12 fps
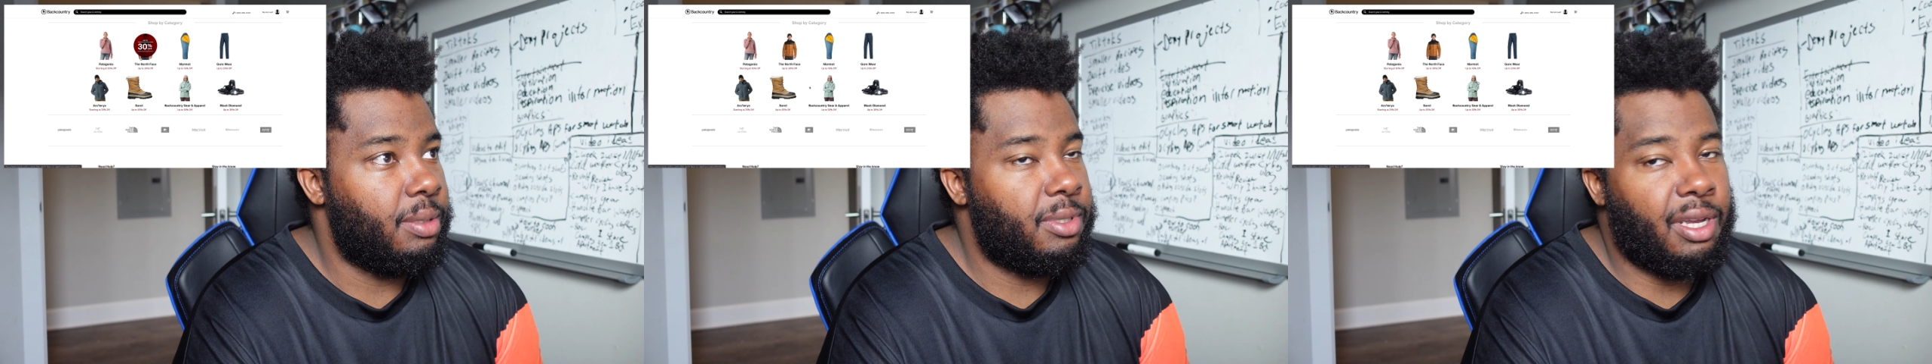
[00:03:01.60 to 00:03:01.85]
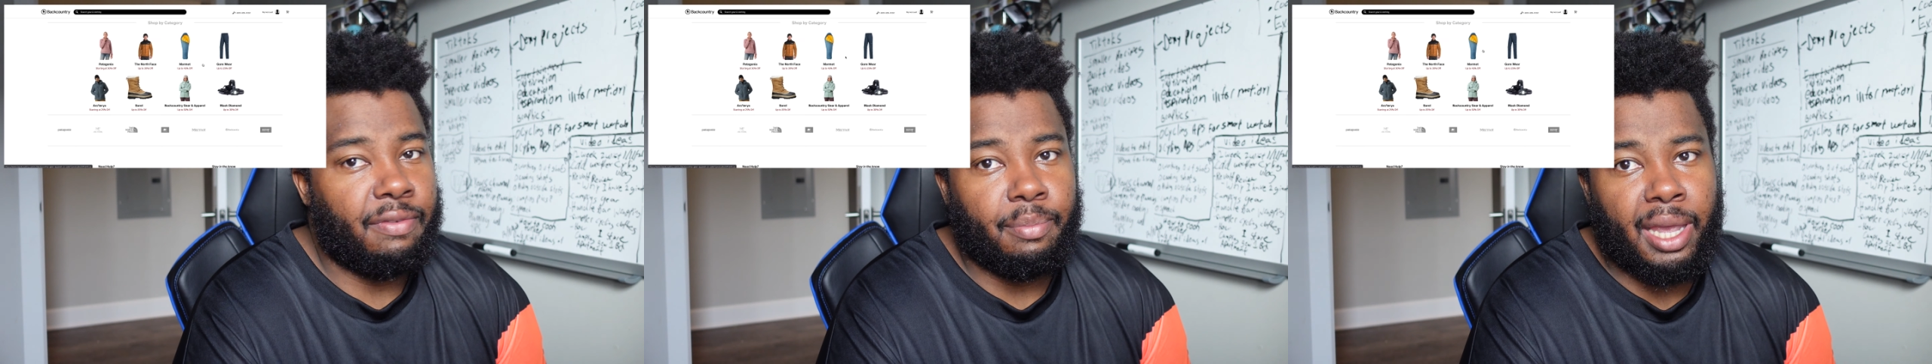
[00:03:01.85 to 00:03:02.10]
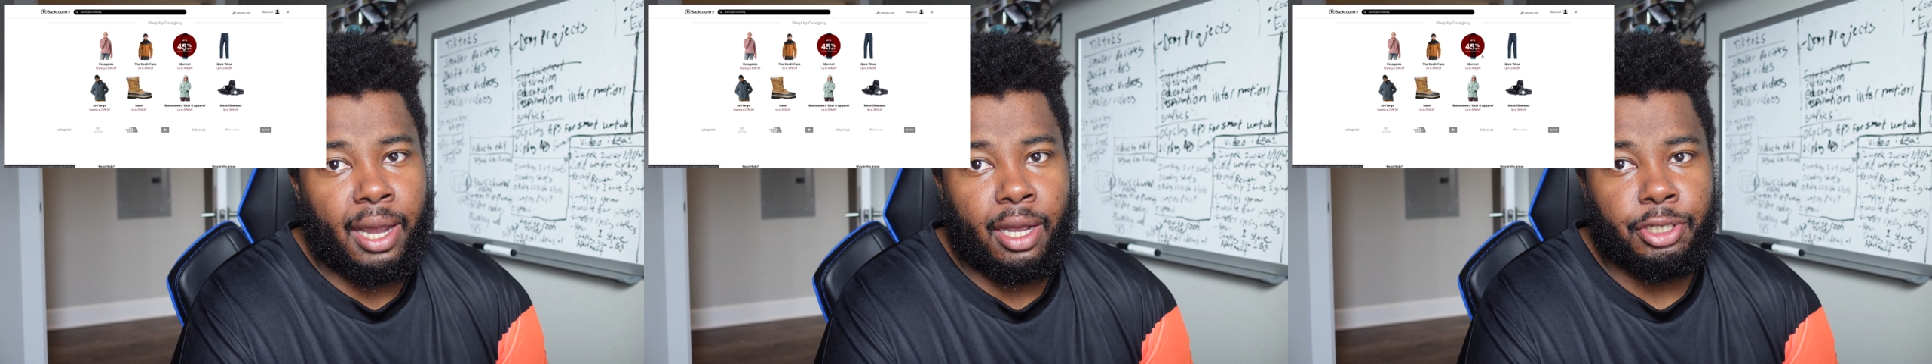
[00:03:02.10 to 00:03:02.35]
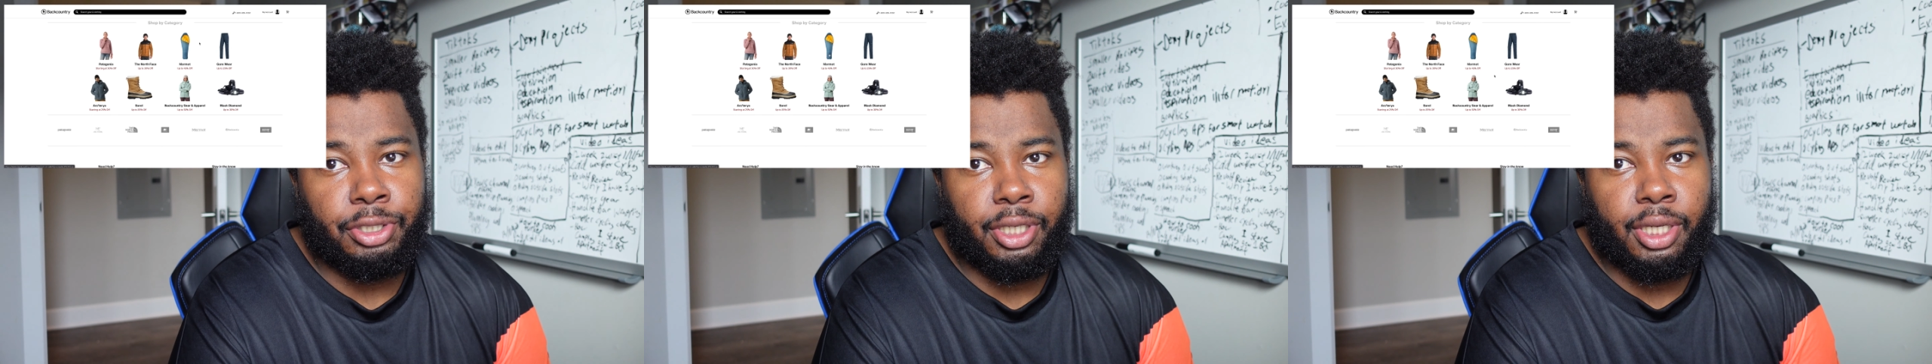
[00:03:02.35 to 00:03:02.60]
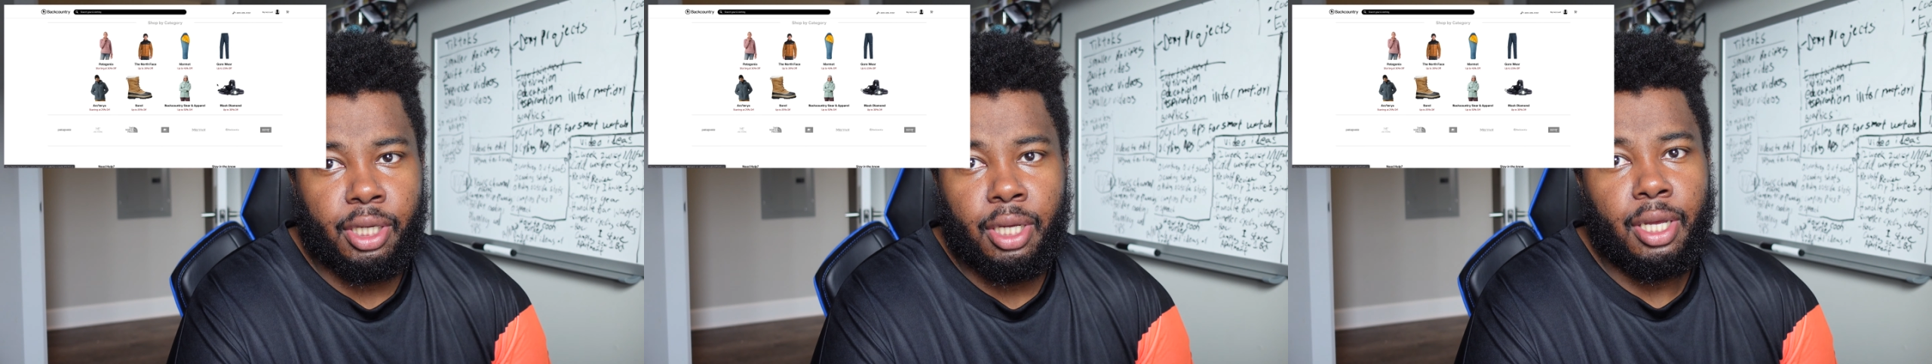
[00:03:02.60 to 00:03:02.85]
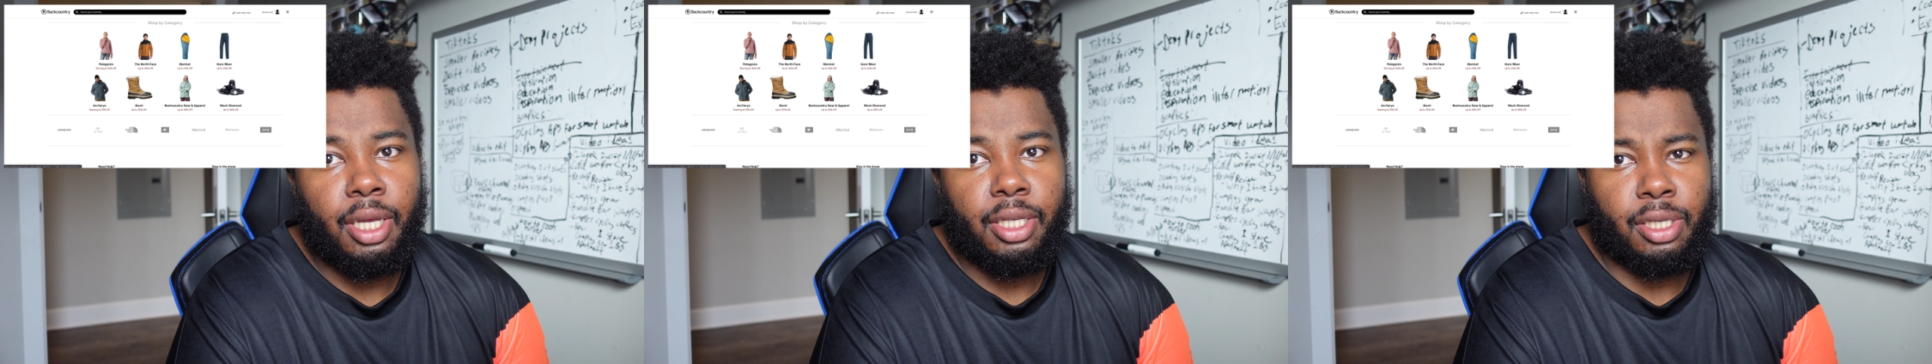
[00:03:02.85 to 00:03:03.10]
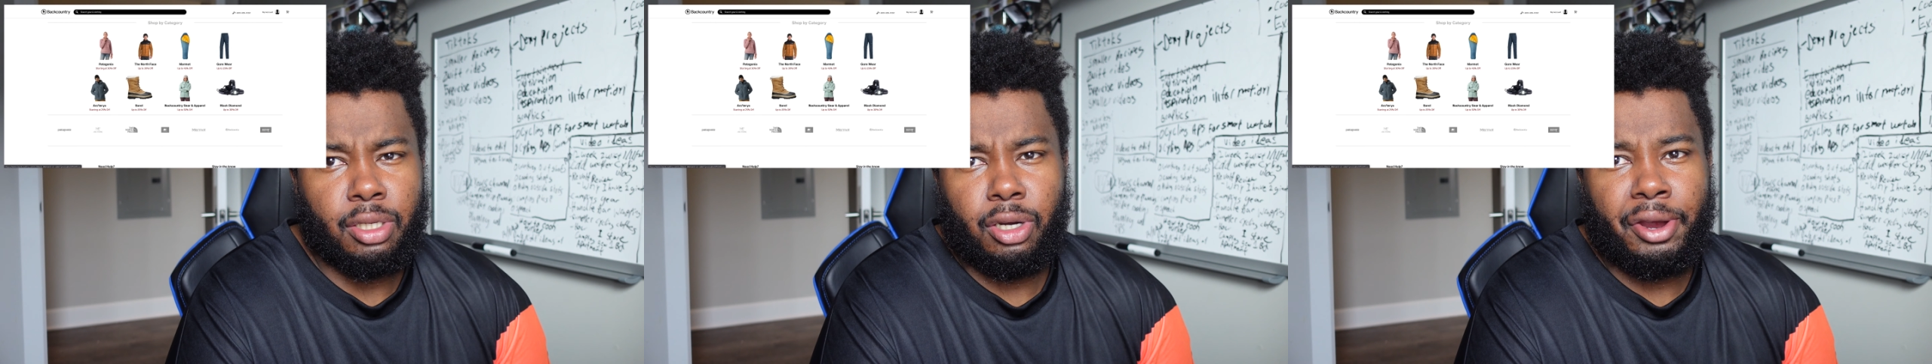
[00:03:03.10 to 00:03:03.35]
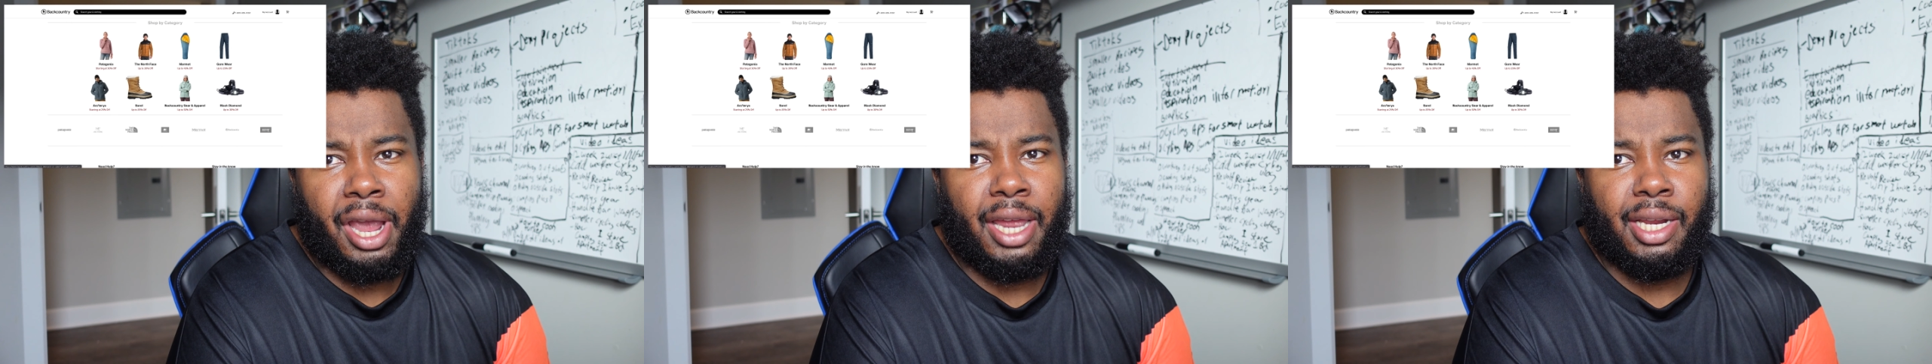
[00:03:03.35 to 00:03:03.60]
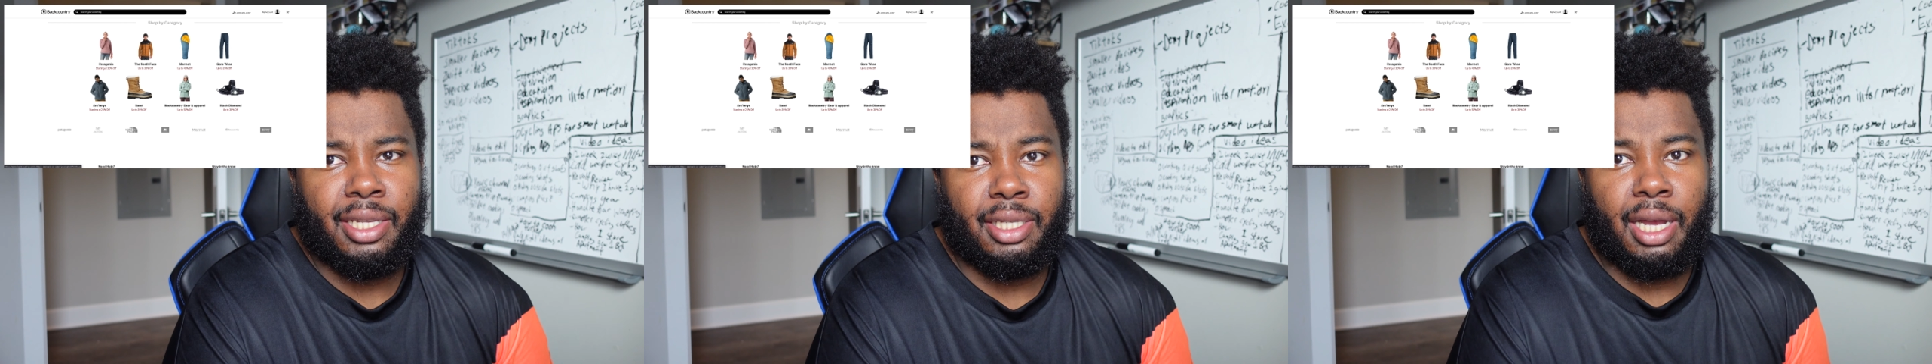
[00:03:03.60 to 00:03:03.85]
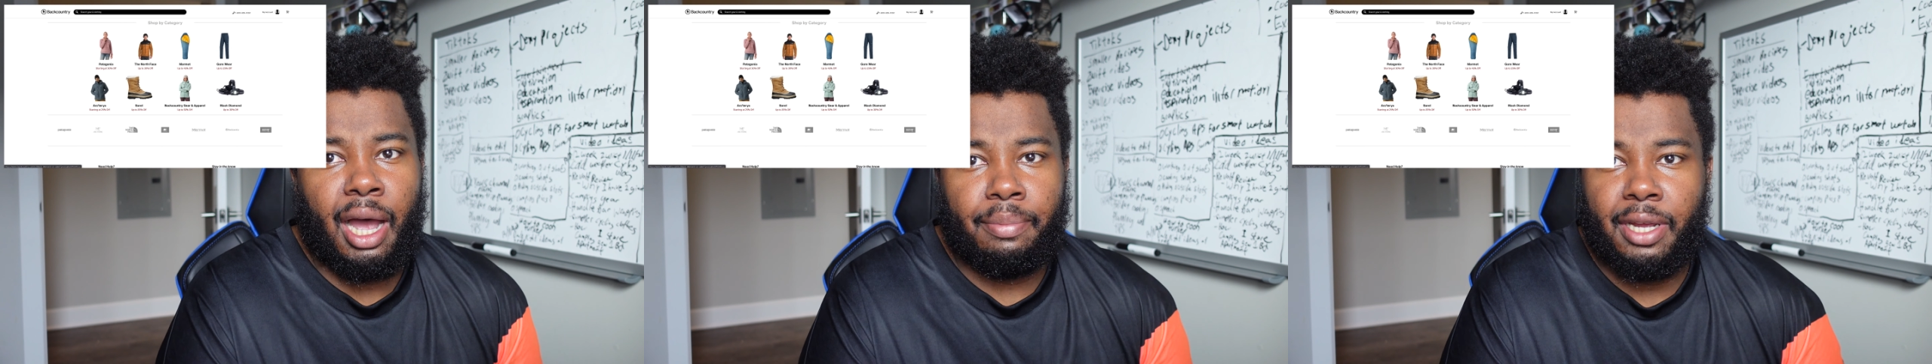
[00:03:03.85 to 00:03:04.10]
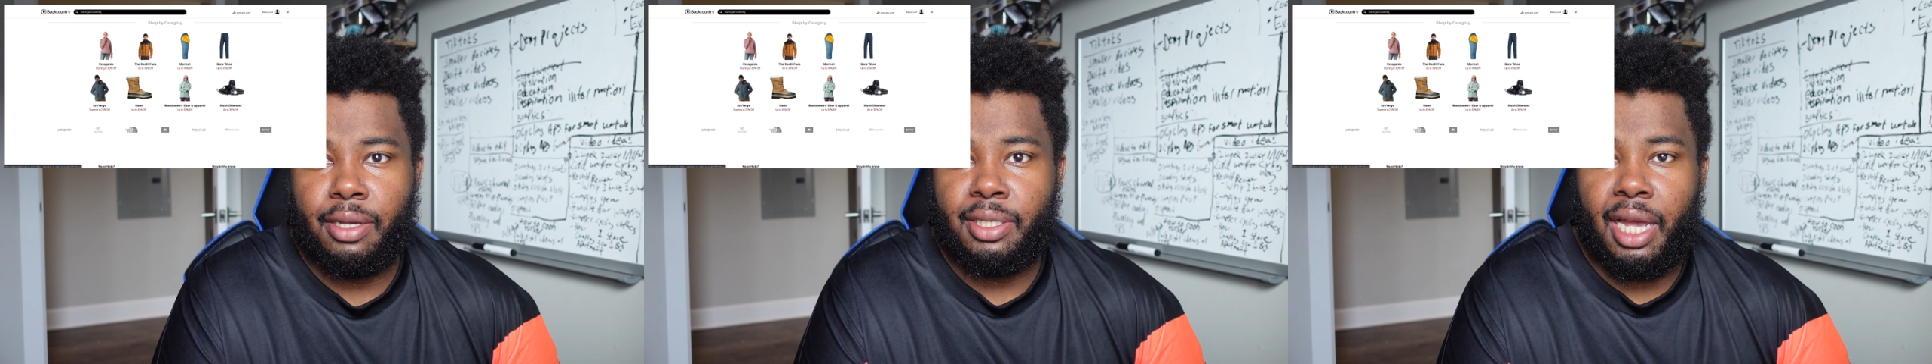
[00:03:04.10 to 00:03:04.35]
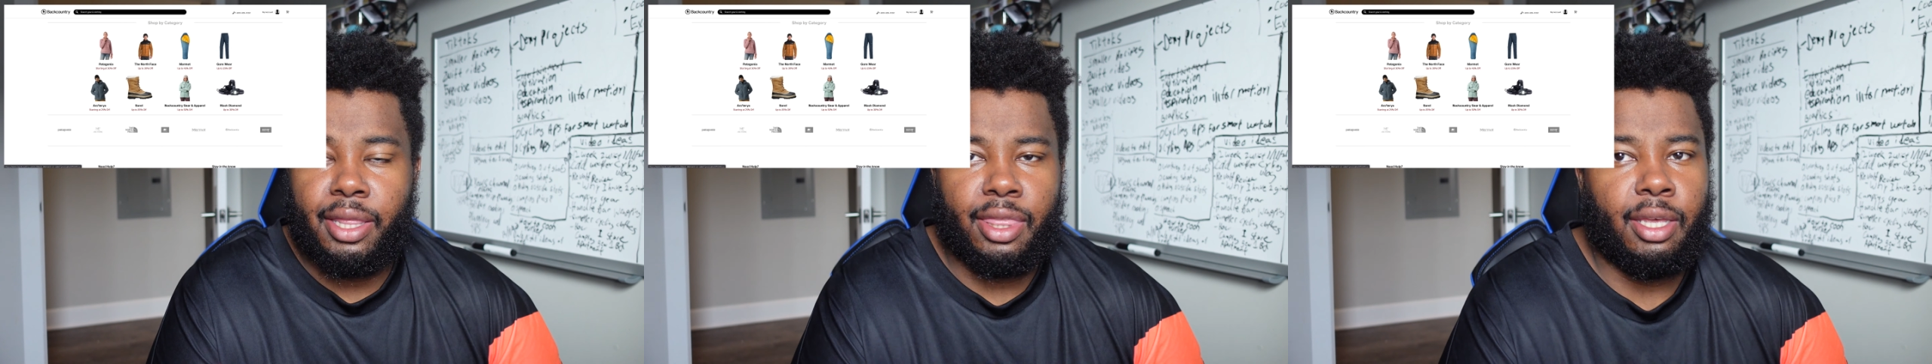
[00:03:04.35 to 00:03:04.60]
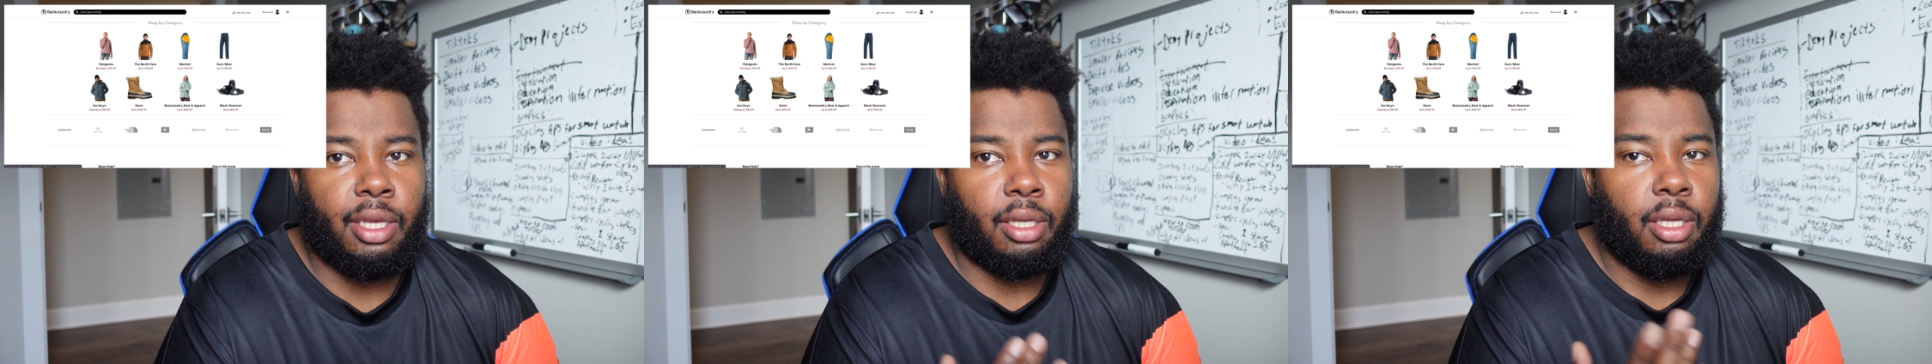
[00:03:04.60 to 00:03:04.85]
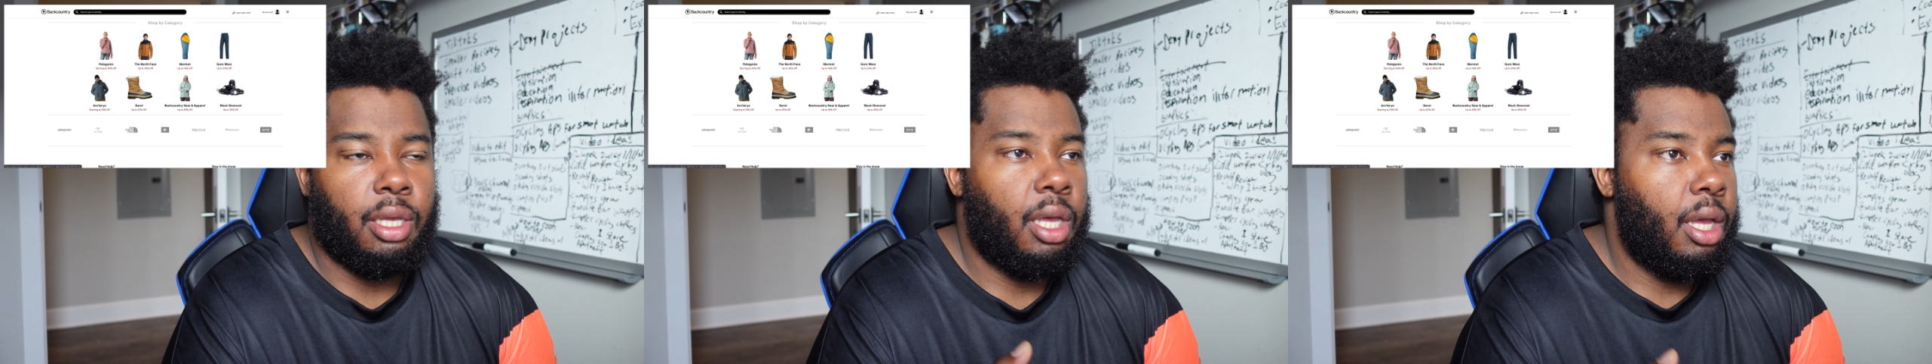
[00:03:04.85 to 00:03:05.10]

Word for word: some stuff in Backcountry. Since REI does the opt outside thing,